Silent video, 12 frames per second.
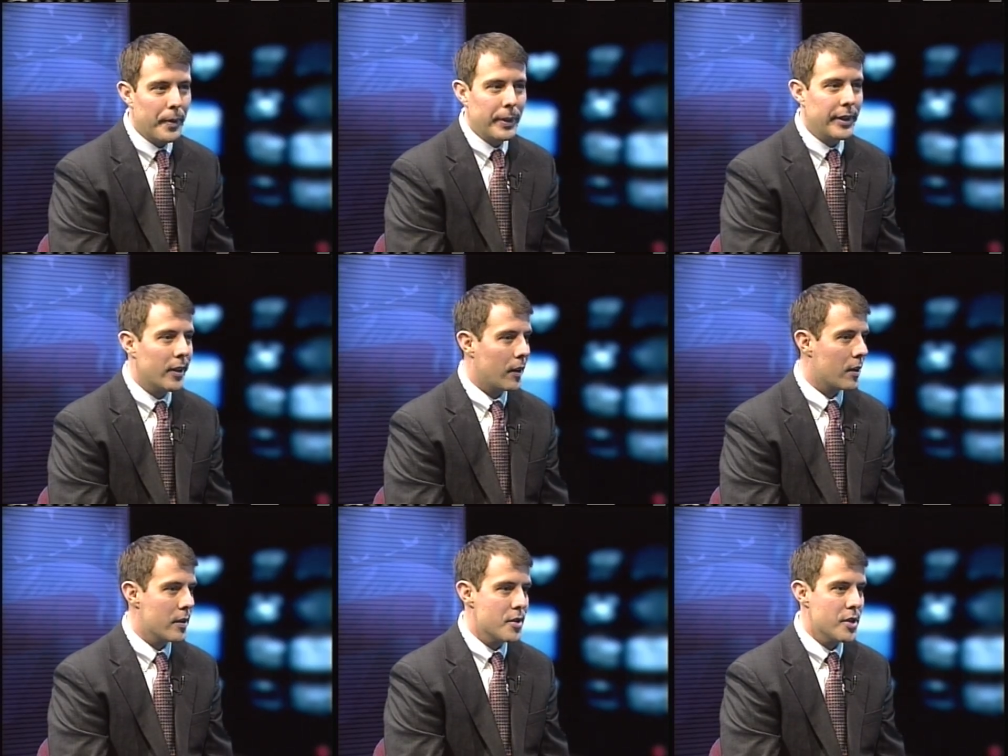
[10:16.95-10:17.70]
We
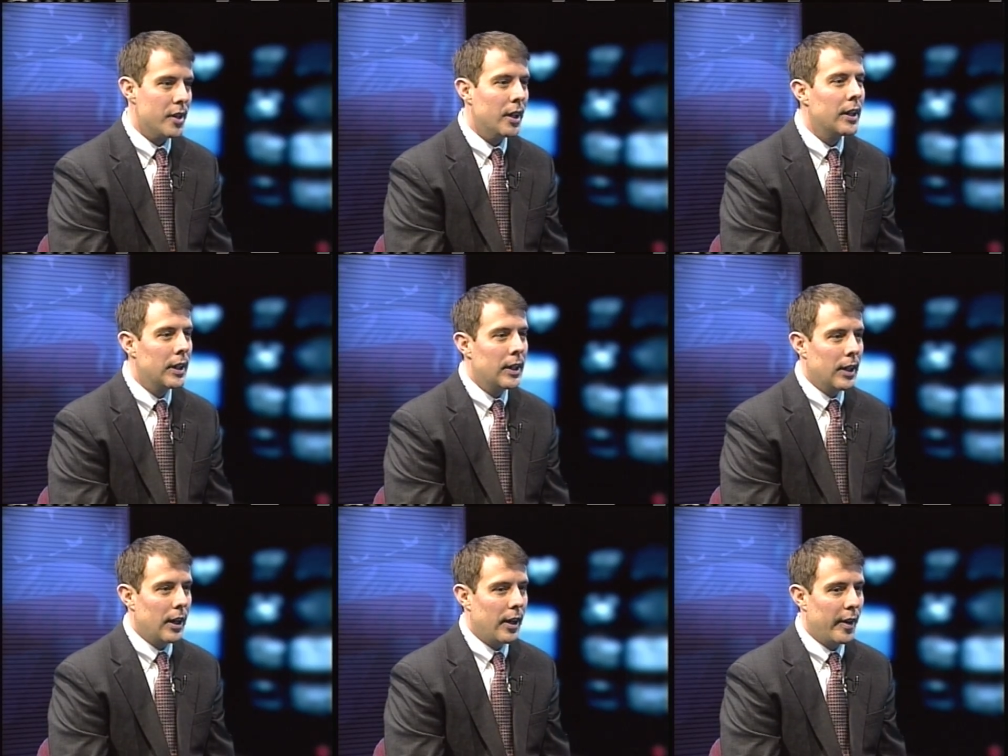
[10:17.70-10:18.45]
encourage it.
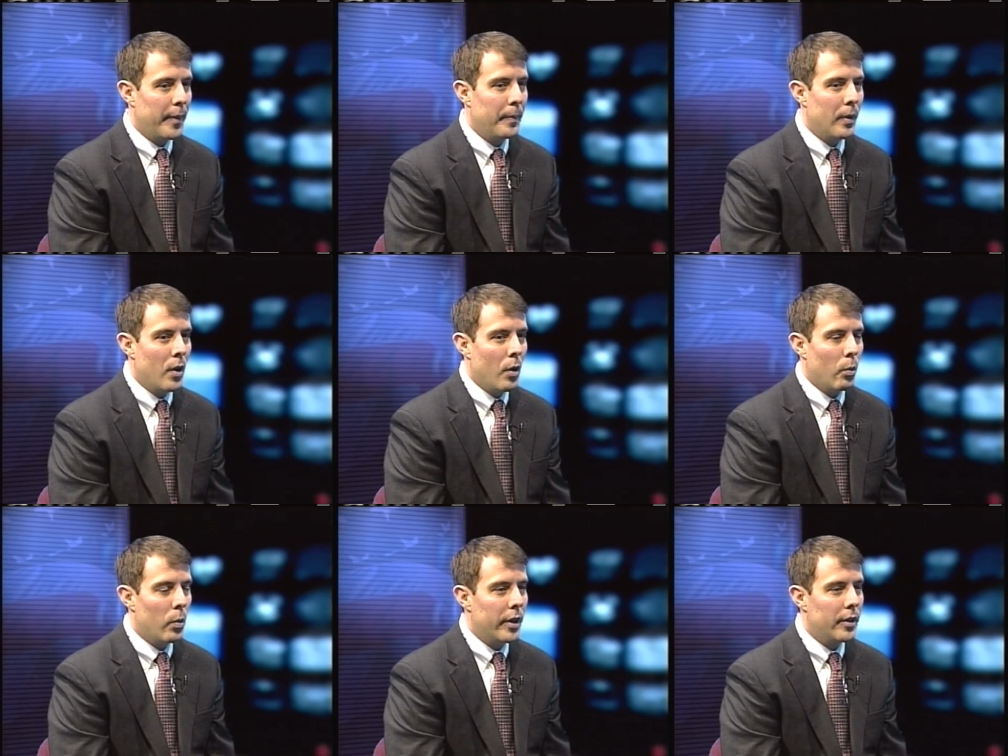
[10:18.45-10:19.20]

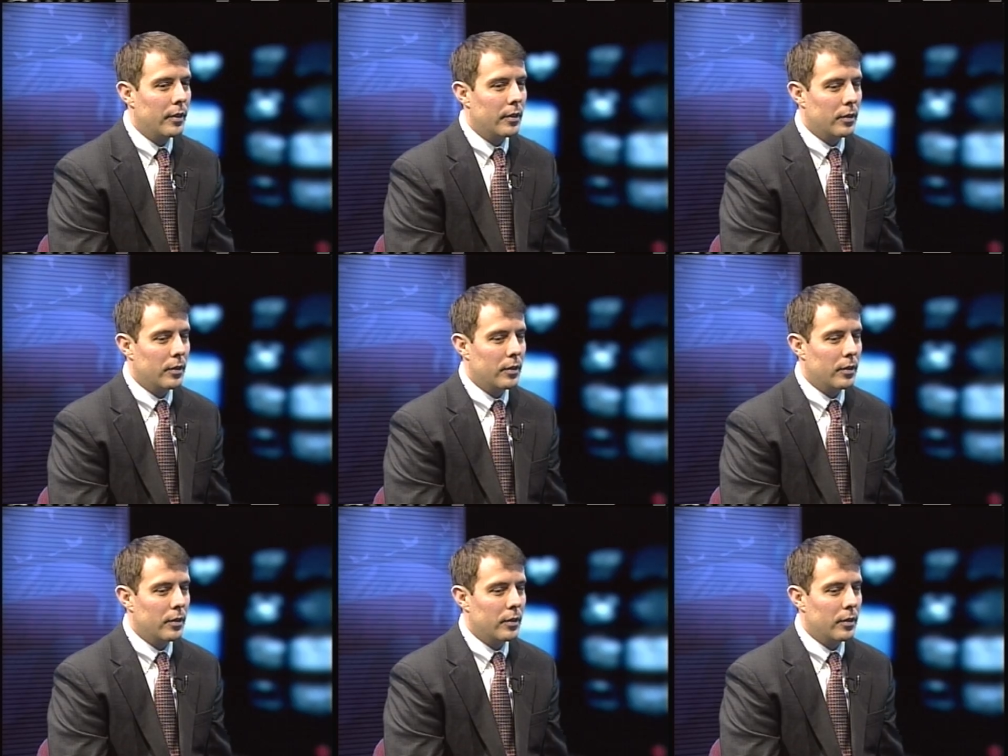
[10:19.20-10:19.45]
What,